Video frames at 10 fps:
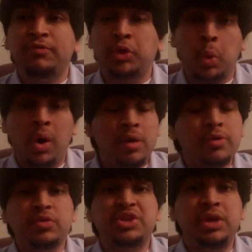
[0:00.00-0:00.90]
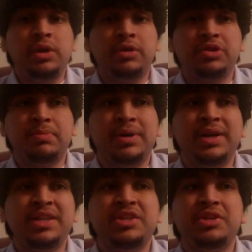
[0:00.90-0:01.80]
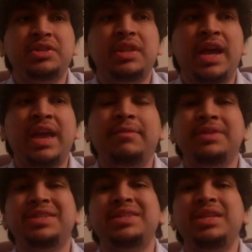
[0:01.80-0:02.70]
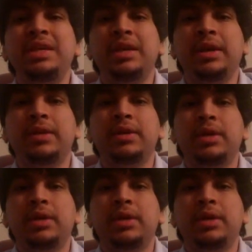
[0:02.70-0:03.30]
through all those years. But it's just I haven't seen it,